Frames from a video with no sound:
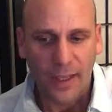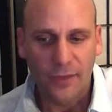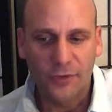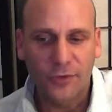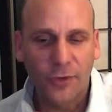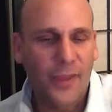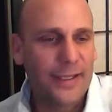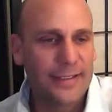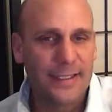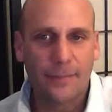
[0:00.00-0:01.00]
so they
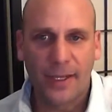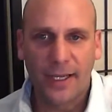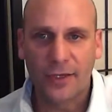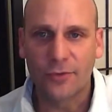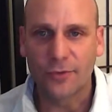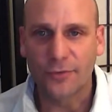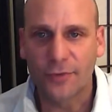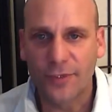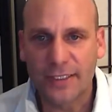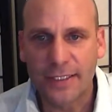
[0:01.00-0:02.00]
send about
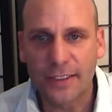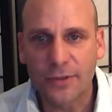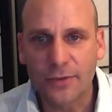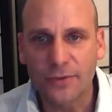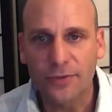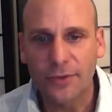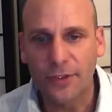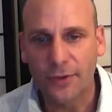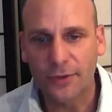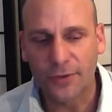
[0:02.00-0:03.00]
150 signals,
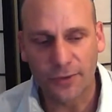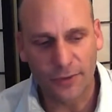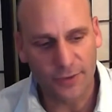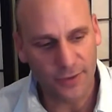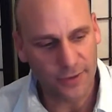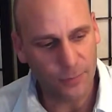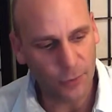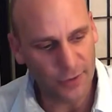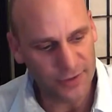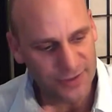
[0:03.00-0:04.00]
to this
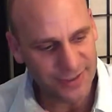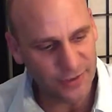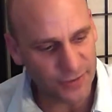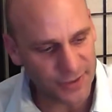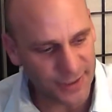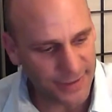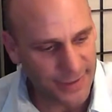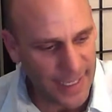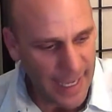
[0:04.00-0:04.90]
boy that she's interested.